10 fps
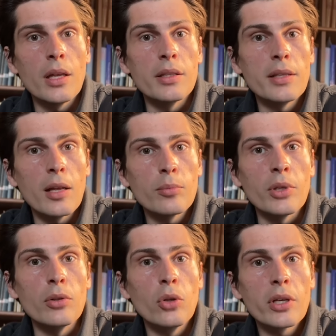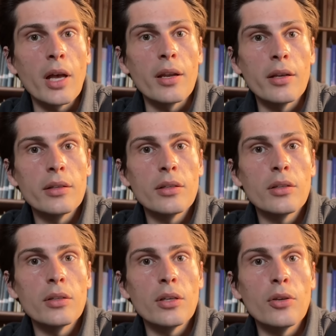and tell me, look at it,
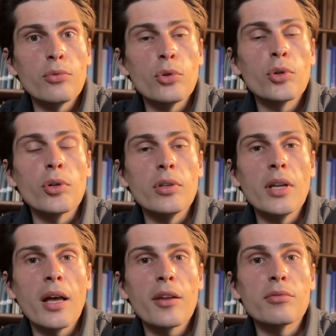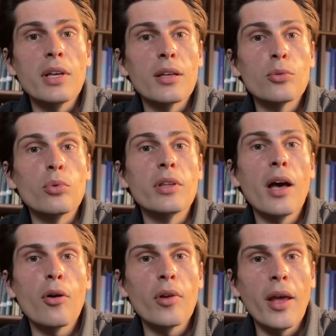if you could not have done it
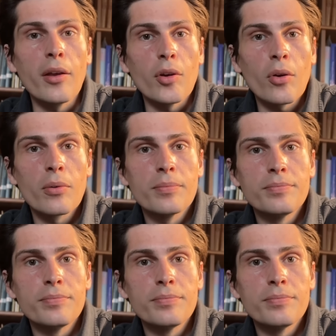without anger.